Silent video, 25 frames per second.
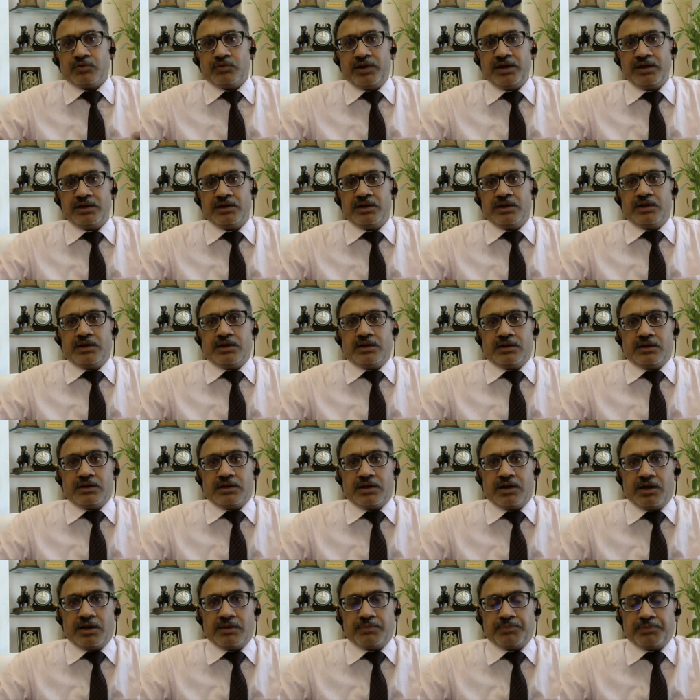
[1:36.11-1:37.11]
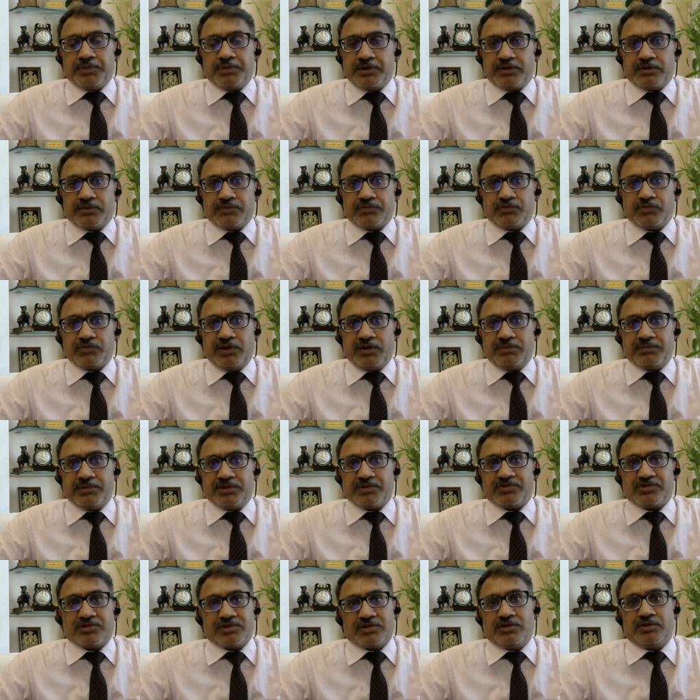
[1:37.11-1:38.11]
a period of 12
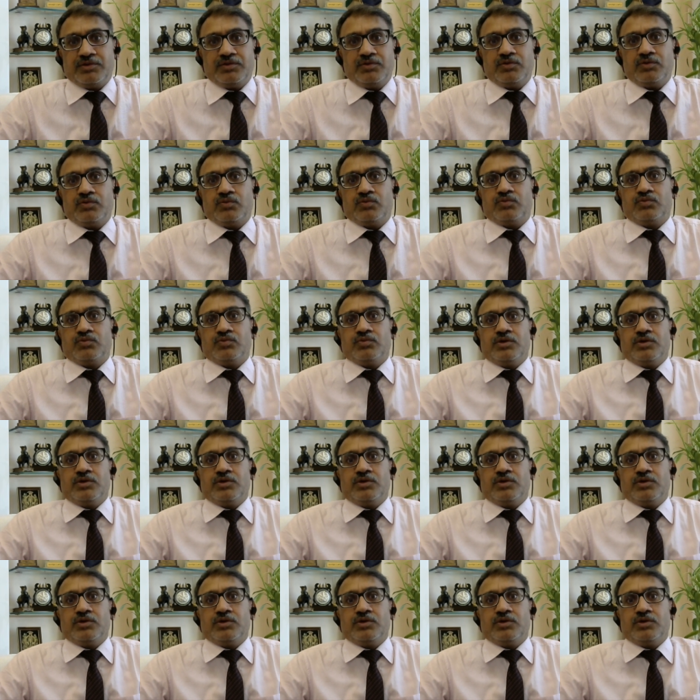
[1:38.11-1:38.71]
months. No.